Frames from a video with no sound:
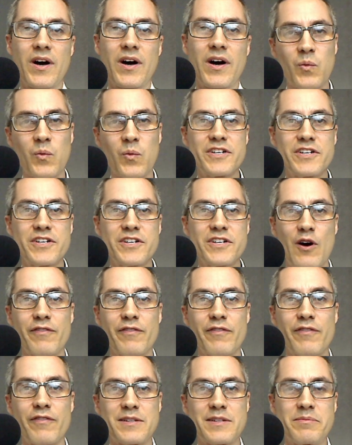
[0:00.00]
we're doing
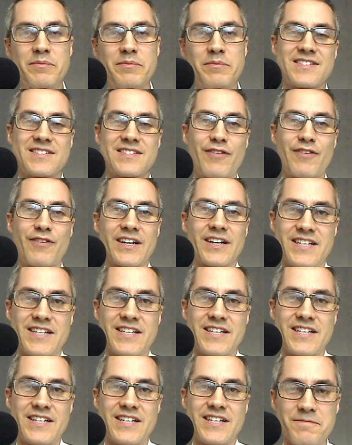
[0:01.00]
over here at the Business of
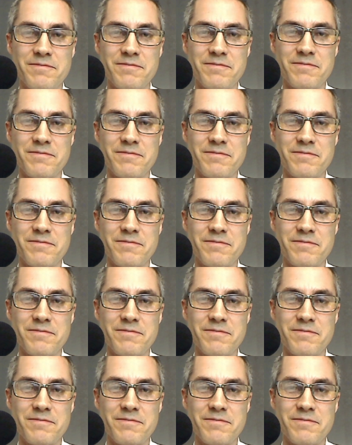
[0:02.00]
Architecture.